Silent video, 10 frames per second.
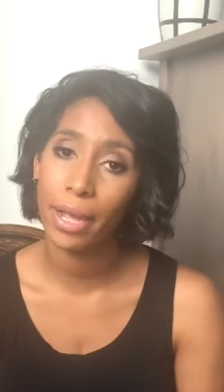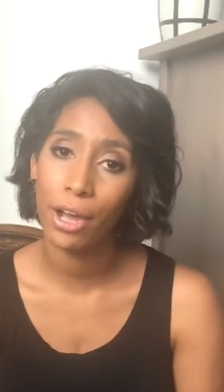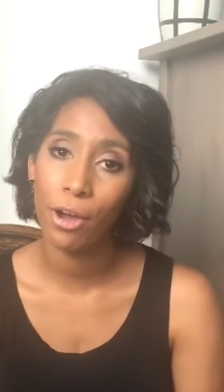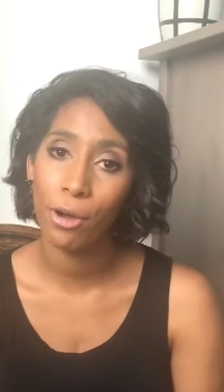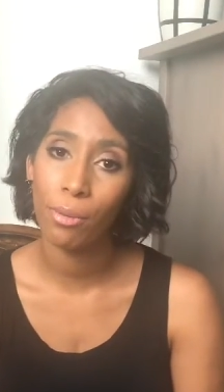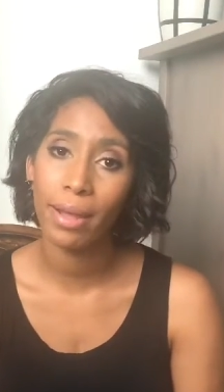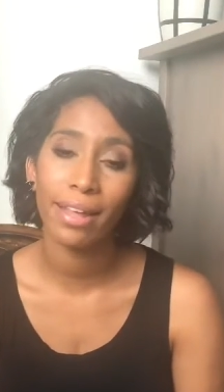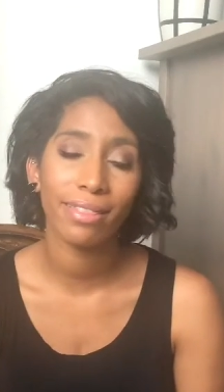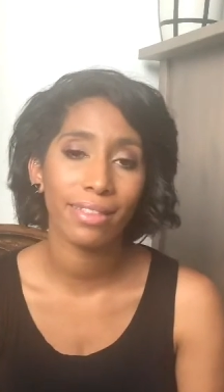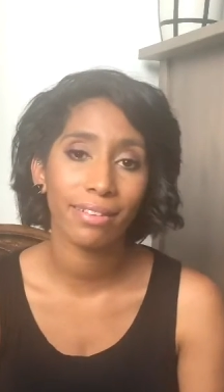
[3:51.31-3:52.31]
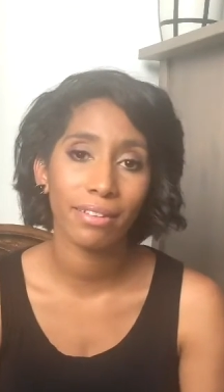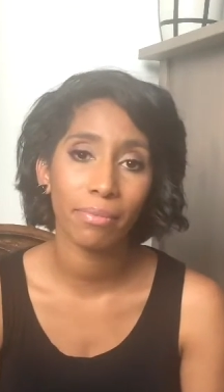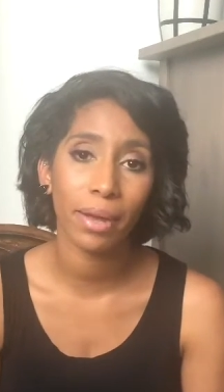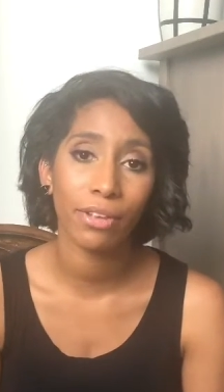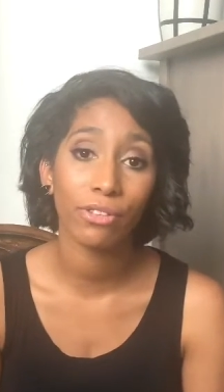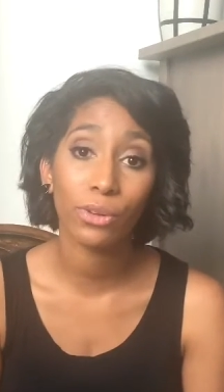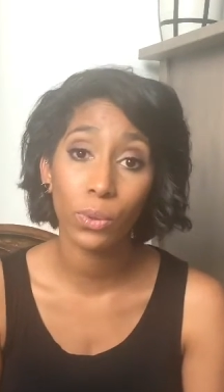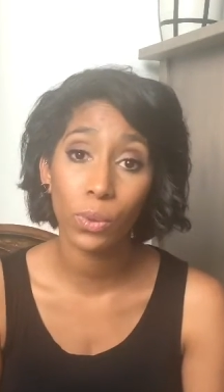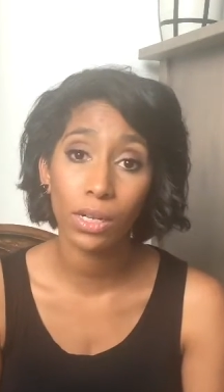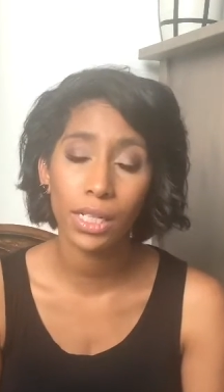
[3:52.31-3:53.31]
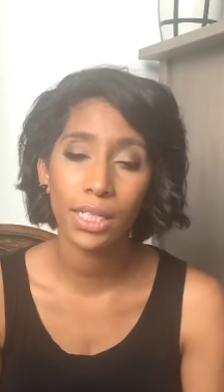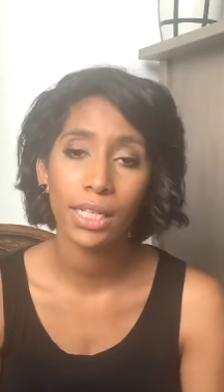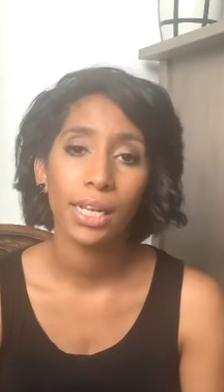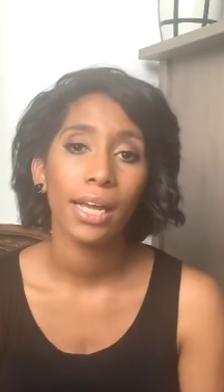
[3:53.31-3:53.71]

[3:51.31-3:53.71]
Home and This Is My School.